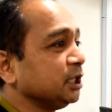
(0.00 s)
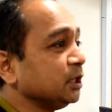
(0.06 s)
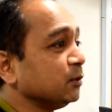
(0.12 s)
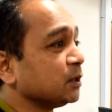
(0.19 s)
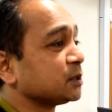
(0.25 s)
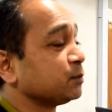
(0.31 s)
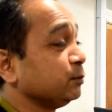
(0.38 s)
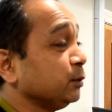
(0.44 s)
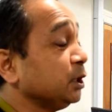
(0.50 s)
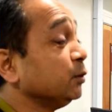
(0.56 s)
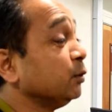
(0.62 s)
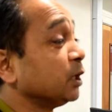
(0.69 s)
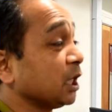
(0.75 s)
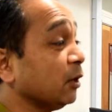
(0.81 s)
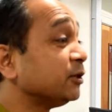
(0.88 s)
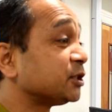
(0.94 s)
you
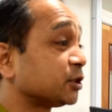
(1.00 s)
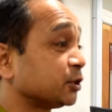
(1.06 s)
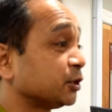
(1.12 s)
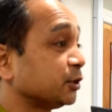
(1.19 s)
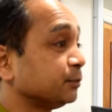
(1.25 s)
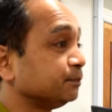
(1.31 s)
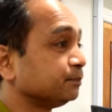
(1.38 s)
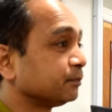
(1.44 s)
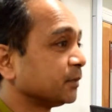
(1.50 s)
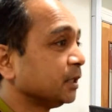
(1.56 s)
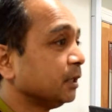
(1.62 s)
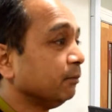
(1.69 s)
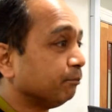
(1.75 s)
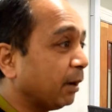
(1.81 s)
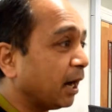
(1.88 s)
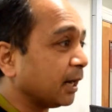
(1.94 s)
were going to do.
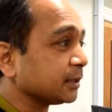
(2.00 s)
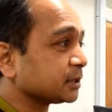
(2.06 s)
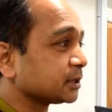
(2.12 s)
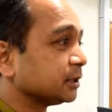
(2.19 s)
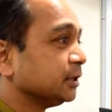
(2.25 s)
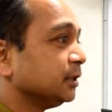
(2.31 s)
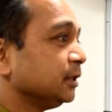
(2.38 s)
But